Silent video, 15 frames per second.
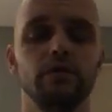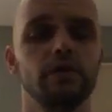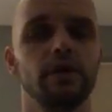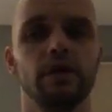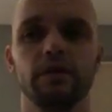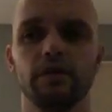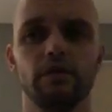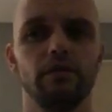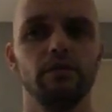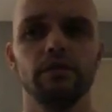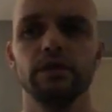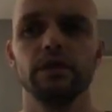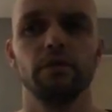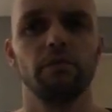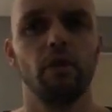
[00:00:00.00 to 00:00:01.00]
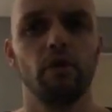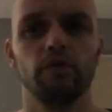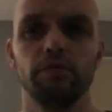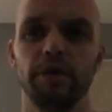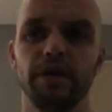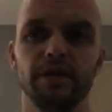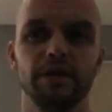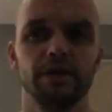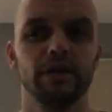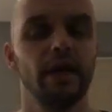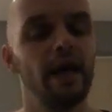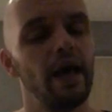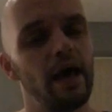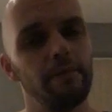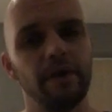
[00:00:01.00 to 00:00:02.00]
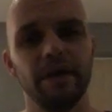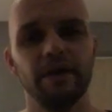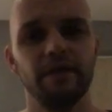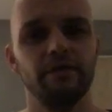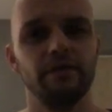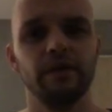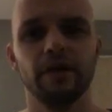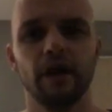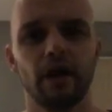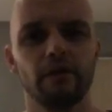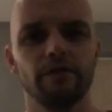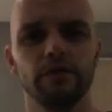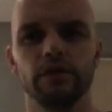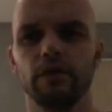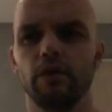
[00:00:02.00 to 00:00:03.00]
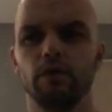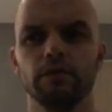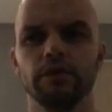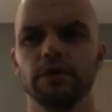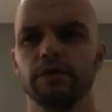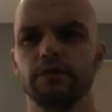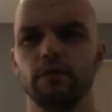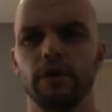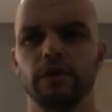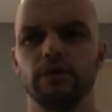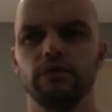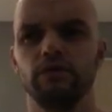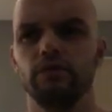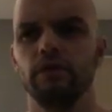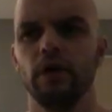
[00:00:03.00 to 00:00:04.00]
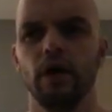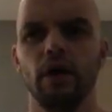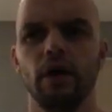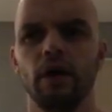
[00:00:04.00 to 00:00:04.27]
You can look some old pictures, and many different kind of jobs. And when you do